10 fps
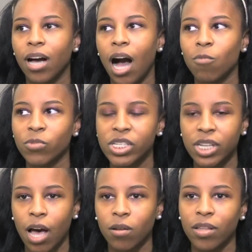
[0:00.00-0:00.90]
um, reach
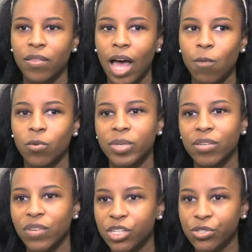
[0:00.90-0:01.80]
out and that will be
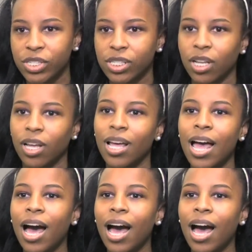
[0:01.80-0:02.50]
of interest to